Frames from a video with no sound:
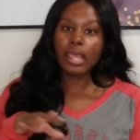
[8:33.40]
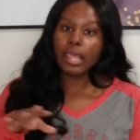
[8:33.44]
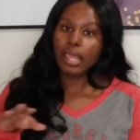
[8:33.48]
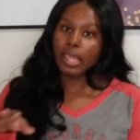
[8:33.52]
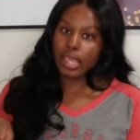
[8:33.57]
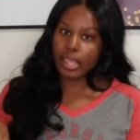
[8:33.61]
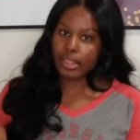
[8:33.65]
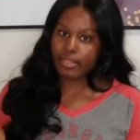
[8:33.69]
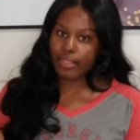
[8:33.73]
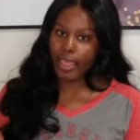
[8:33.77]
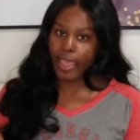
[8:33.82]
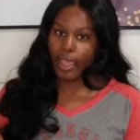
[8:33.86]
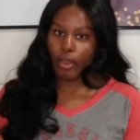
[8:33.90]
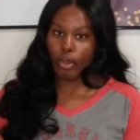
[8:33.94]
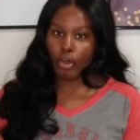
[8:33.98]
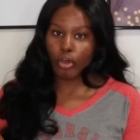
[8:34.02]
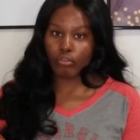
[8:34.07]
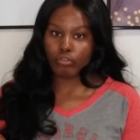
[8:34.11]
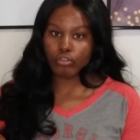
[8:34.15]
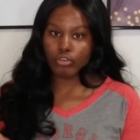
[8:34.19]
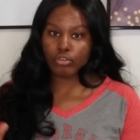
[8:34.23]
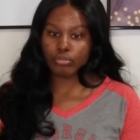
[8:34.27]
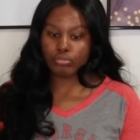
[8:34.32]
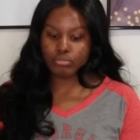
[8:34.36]
in that whole
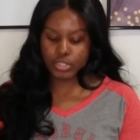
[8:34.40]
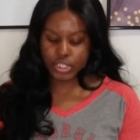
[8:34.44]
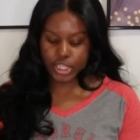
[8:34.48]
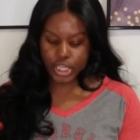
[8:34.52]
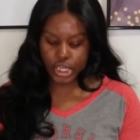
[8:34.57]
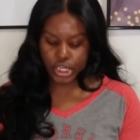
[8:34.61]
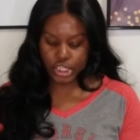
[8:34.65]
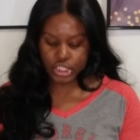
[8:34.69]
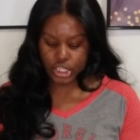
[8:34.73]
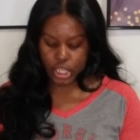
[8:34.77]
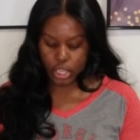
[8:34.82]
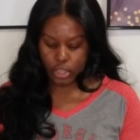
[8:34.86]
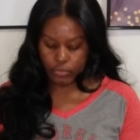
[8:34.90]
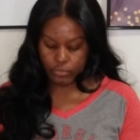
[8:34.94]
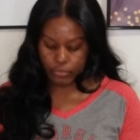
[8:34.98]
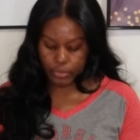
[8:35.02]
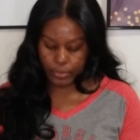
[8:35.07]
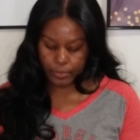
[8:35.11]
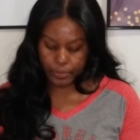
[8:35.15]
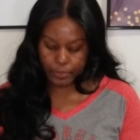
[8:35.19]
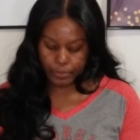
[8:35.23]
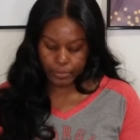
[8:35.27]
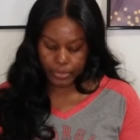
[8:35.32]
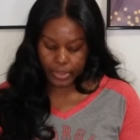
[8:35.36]
room to yourself.
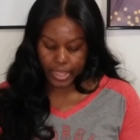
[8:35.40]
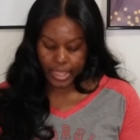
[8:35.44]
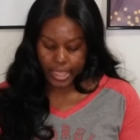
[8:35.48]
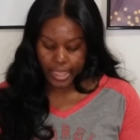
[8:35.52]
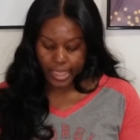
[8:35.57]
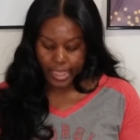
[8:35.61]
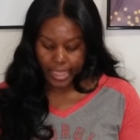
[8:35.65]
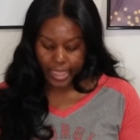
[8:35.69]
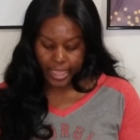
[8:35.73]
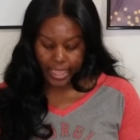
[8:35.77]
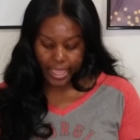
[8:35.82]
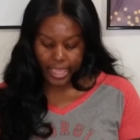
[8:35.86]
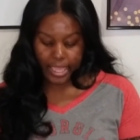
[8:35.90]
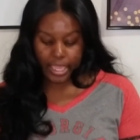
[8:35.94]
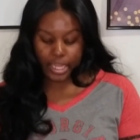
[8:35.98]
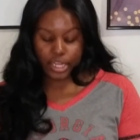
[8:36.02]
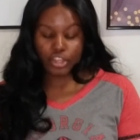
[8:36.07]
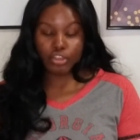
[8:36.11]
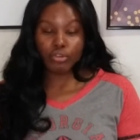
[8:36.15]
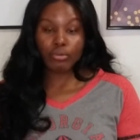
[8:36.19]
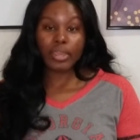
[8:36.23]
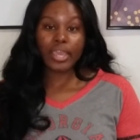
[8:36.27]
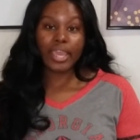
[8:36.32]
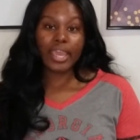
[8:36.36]
And
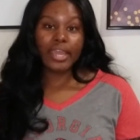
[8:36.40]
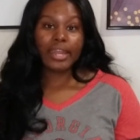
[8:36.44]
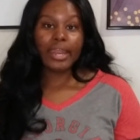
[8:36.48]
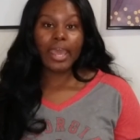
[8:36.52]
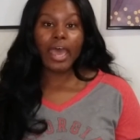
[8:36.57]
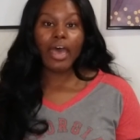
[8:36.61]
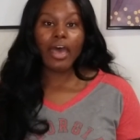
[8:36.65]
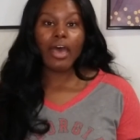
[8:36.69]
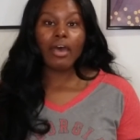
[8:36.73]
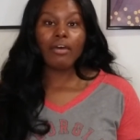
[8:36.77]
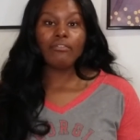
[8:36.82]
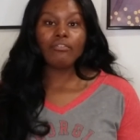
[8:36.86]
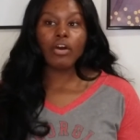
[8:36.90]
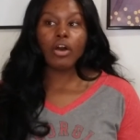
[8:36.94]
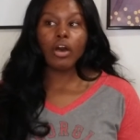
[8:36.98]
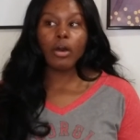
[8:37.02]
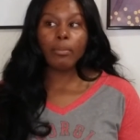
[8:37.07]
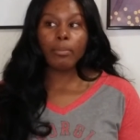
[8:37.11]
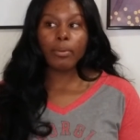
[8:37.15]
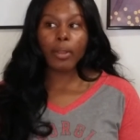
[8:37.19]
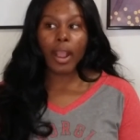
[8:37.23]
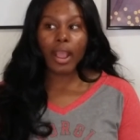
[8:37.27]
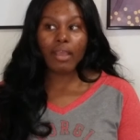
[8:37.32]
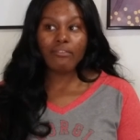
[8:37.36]
you can have
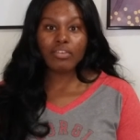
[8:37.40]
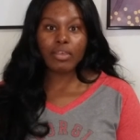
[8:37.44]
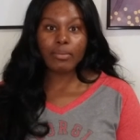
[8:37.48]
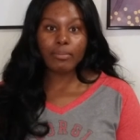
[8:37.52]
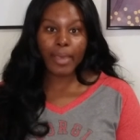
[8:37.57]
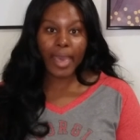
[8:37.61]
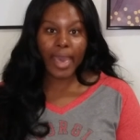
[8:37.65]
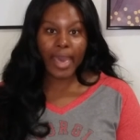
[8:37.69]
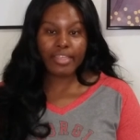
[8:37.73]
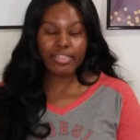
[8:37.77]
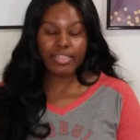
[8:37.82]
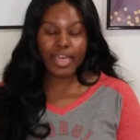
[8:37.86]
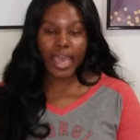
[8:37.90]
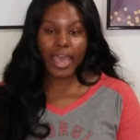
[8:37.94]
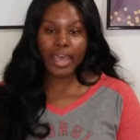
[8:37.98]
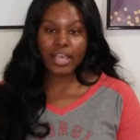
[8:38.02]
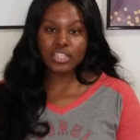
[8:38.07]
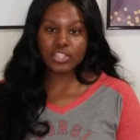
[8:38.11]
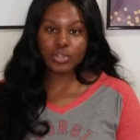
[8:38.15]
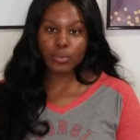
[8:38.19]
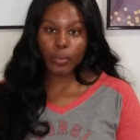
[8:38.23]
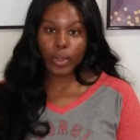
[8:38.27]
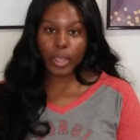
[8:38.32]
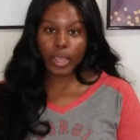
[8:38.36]
a private bath
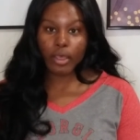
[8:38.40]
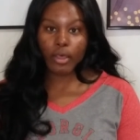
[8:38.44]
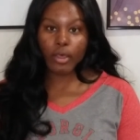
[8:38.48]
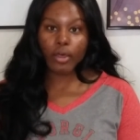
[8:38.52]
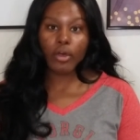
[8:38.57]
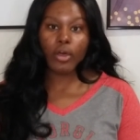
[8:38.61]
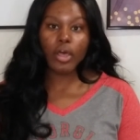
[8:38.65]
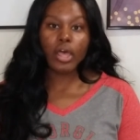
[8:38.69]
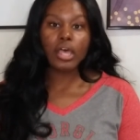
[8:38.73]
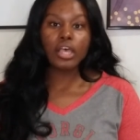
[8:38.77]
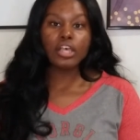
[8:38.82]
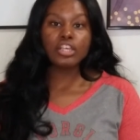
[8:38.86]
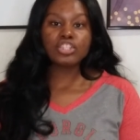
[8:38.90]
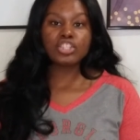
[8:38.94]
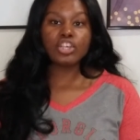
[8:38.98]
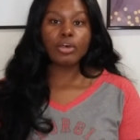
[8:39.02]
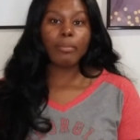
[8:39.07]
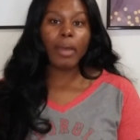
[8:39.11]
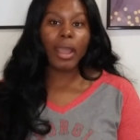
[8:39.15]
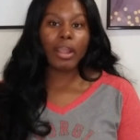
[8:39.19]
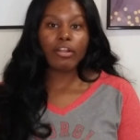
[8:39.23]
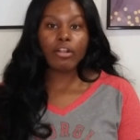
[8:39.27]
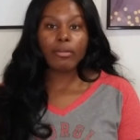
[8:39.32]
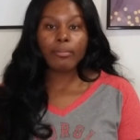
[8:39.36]
as well. So
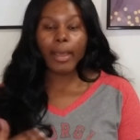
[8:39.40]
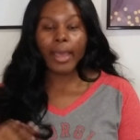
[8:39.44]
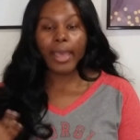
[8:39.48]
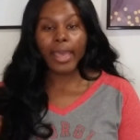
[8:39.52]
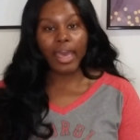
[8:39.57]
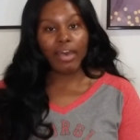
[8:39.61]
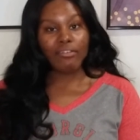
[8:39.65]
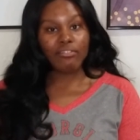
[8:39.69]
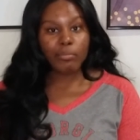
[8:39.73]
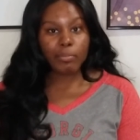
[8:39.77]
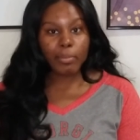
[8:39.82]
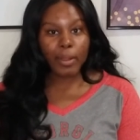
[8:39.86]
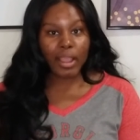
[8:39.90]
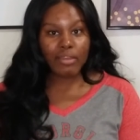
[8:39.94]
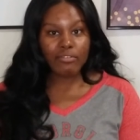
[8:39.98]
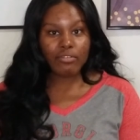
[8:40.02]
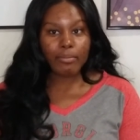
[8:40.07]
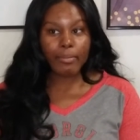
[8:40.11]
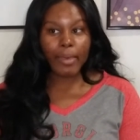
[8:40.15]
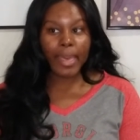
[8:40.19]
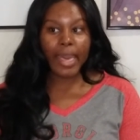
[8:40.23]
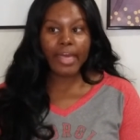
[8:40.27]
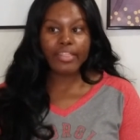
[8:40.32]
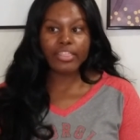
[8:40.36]
my room, I have a private
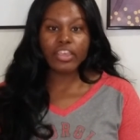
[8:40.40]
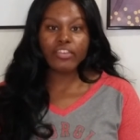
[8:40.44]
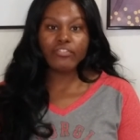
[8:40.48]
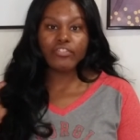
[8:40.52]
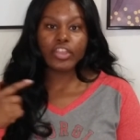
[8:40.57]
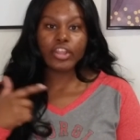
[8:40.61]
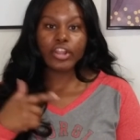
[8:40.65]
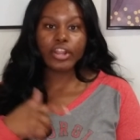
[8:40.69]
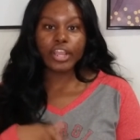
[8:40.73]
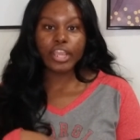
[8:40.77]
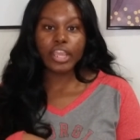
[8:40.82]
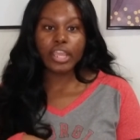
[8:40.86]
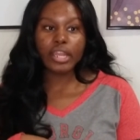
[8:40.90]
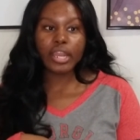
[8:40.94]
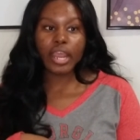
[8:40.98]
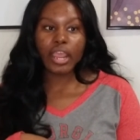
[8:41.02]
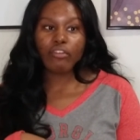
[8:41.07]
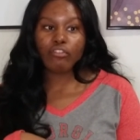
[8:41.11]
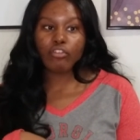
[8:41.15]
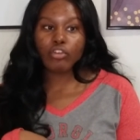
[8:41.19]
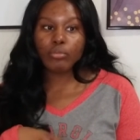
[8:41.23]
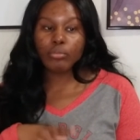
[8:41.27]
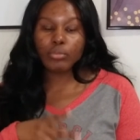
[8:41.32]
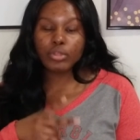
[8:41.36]
bath. If you're in
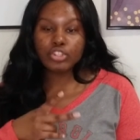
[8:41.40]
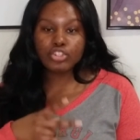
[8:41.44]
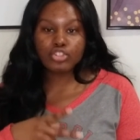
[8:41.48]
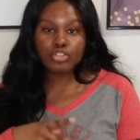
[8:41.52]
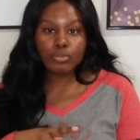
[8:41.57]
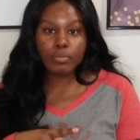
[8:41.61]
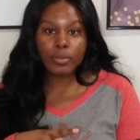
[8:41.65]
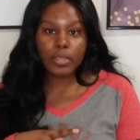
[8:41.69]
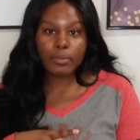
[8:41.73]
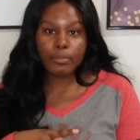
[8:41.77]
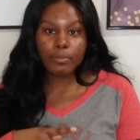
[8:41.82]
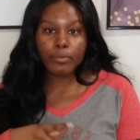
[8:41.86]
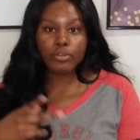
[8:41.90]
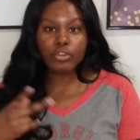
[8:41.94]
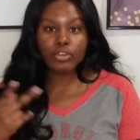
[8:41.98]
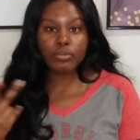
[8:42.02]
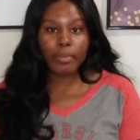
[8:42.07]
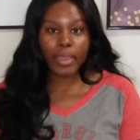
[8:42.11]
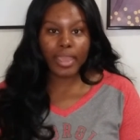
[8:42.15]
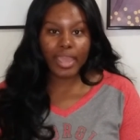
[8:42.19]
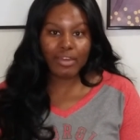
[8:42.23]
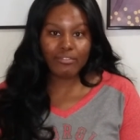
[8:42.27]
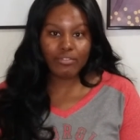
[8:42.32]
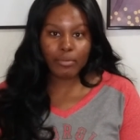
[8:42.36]
a room with two people, you
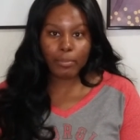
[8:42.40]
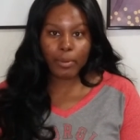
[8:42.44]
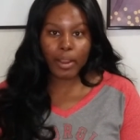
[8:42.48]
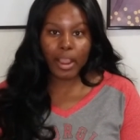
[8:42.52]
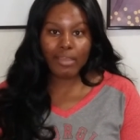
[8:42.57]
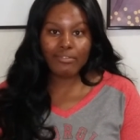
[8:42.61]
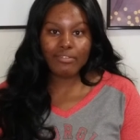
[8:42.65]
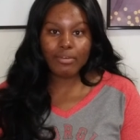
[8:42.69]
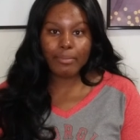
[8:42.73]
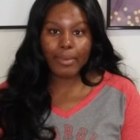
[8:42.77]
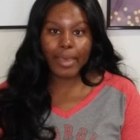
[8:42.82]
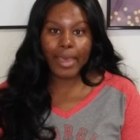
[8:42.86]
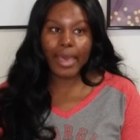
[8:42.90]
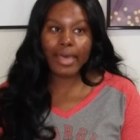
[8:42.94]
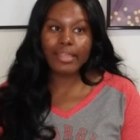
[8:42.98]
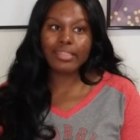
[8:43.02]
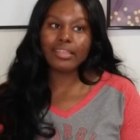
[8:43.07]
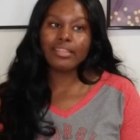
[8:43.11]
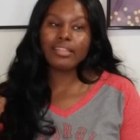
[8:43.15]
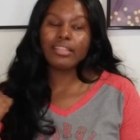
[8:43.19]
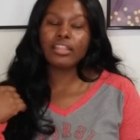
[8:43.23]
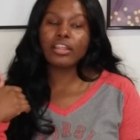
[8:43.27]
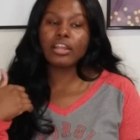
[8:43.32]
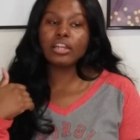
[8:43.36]
may have a private bath.
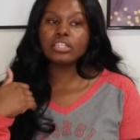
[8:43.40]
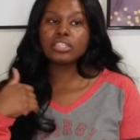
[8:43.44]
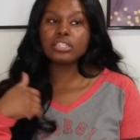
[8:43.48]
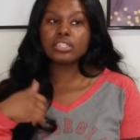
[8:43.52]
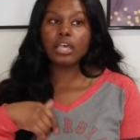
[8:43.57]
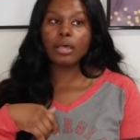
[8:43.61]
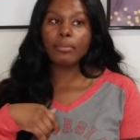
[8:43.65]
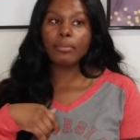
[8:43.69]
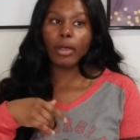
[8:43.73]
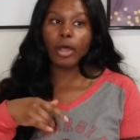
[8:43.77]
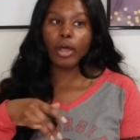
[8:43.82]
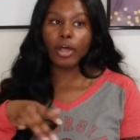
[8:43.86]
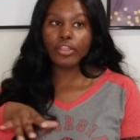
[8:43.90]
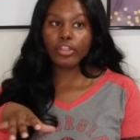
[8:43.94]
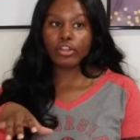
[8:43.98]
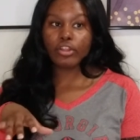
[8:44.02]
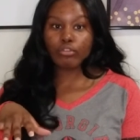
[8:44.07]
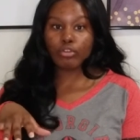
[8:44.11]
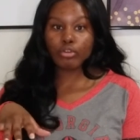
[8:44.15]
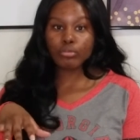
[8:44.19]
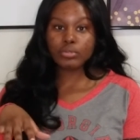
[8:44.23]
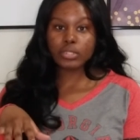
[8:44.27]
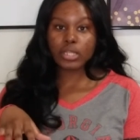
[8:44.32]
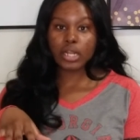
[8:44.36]
And there are some other
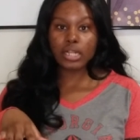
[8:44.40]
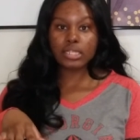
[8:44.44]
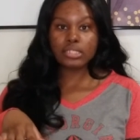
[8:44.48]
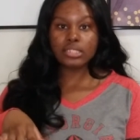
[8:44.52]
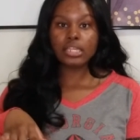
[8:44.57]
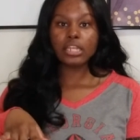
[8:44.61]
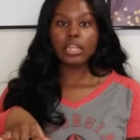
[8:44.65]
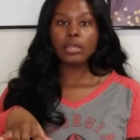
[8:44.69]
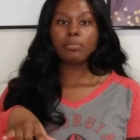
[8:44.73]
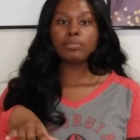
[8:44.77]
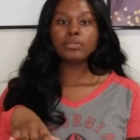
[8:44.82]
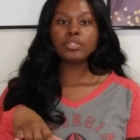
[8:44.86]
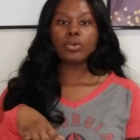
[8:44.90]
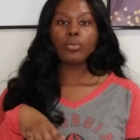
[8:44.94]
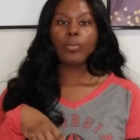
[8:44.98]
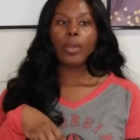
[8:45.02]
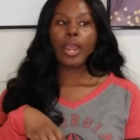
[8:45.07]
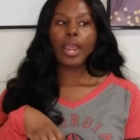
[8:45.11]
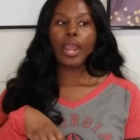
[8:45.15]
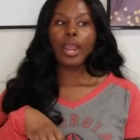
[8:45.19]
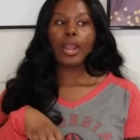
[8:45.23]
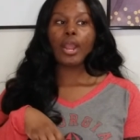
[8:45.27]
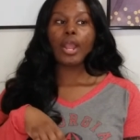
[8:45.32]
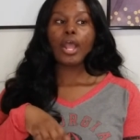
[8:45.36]
rooms that are set up to
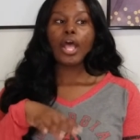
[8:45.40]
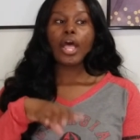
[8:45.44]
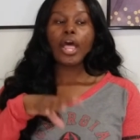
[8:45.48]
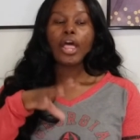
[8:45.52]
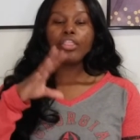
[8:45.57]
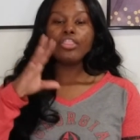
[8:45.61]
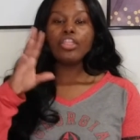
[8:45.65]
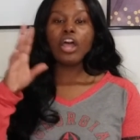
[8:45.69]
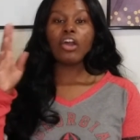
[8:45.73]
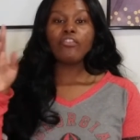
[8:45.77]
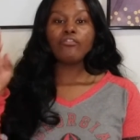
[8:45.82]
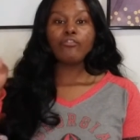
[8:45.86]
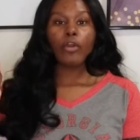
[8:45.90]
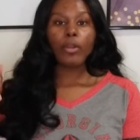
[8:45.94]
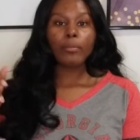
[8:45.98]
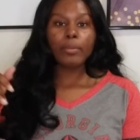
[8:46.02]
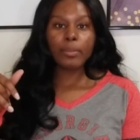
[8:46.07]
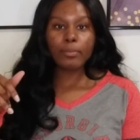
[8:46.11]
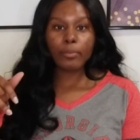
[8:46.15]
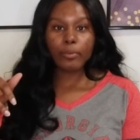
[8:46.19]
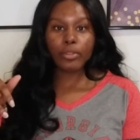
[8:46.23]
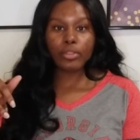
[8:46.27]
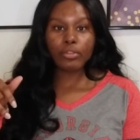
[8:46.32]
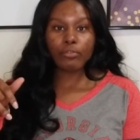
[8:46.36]
where there are four
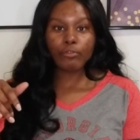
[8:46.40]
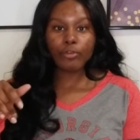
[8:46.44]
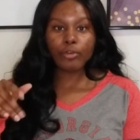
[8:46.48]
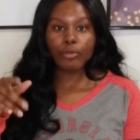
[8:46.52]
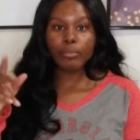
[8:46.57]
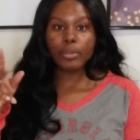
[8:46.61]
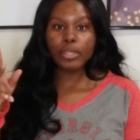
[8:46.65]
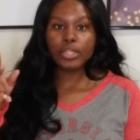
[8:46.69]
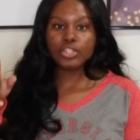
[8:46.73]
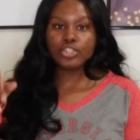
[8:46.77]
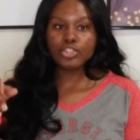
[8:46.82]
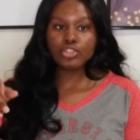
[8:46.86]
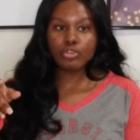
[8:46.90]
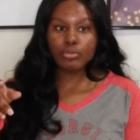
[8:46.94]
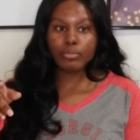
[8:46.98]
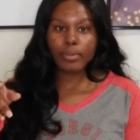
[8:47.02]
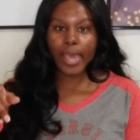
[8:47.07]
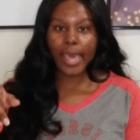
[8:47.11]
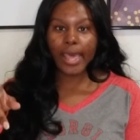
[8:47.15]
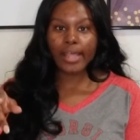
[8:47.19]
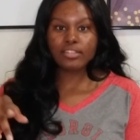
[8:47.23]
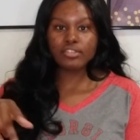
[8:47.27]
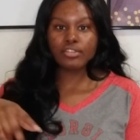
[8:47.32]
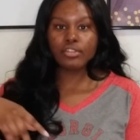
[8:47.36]
people in the room and two
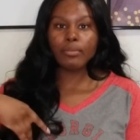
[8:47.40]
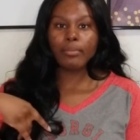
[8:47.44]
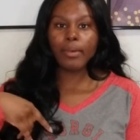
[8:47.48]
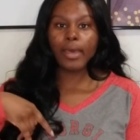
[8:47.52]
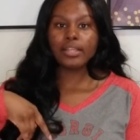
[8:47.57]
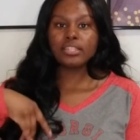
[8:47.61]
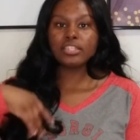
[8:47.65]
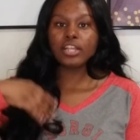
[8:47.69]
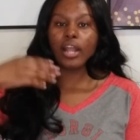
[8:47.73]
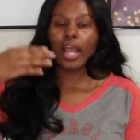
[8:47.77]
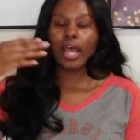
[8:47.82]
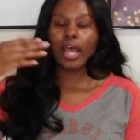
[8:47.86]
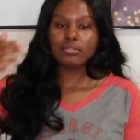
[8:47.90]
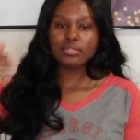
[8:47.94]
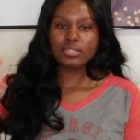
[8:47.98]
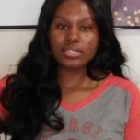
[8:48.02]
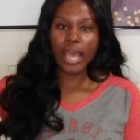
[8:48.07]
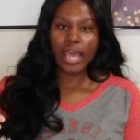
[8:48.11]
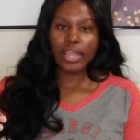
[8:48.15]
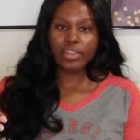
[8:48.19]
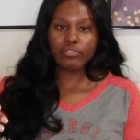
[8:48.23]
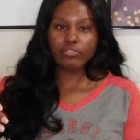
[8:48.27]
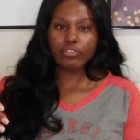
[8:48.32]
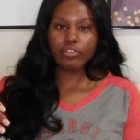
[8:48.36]
baths, so the baths are
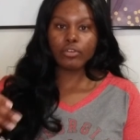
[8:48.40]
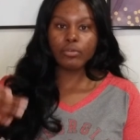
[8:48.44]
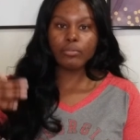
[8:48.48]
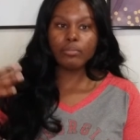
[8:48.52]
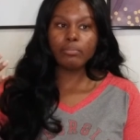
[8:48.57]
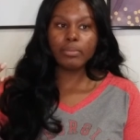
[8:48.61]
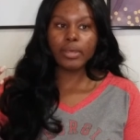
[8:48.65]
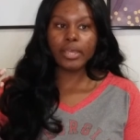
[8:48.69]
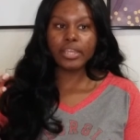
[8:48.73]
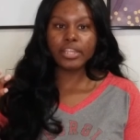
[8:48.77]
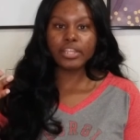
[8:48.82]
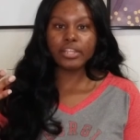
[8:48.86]
outside the room, but